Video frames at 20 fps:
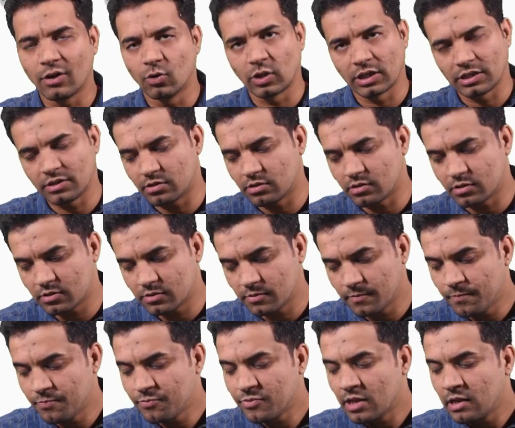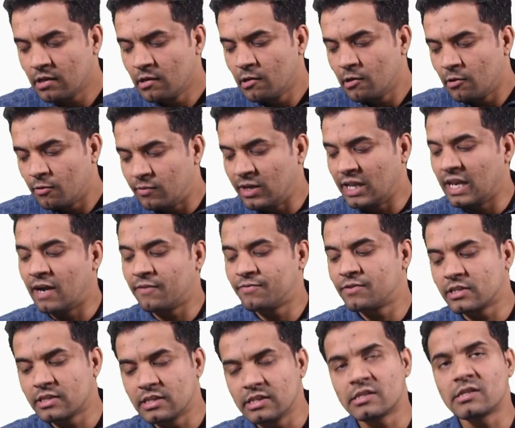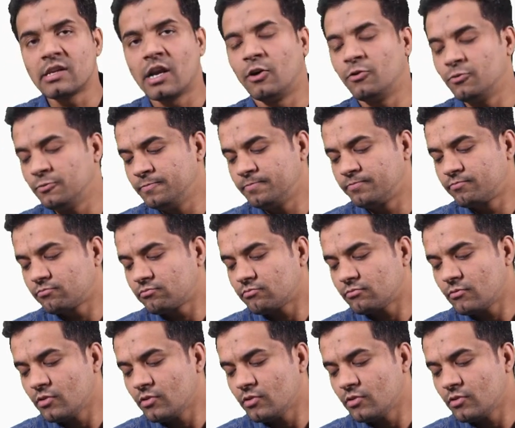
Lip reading: Annotations. Well, after this now,